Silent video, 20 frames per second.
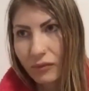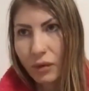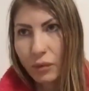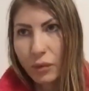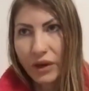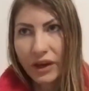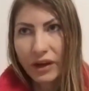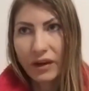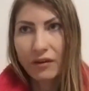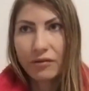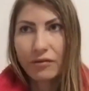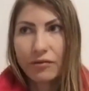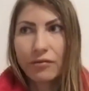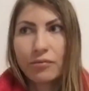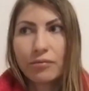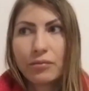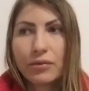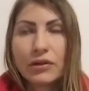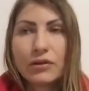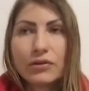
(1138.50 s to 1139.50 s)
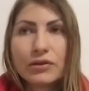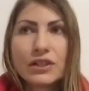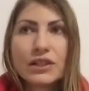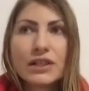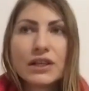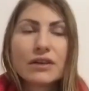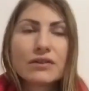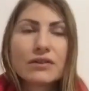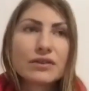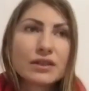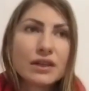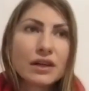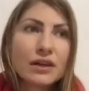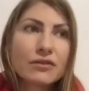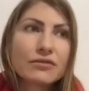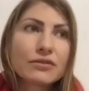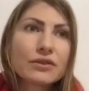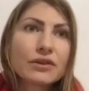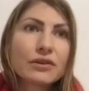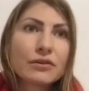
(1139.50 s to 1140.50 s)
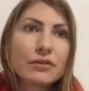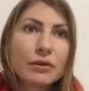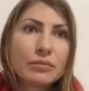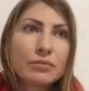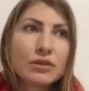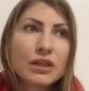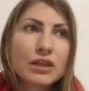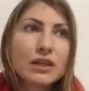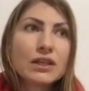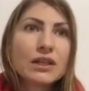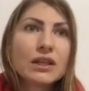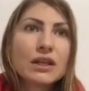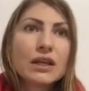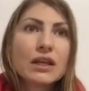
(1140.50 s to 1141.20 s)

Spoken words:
we have polluted ourselves, corrupted